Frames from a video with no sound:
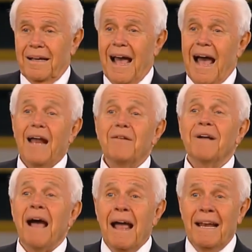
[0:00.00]
Out
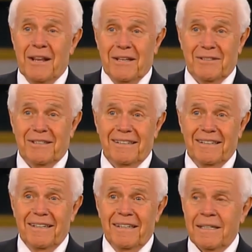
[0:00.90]
of
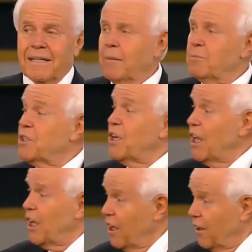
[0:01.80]
kindness comes
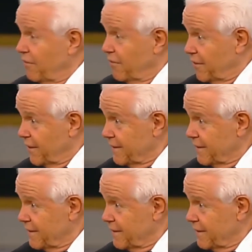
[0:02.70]
love.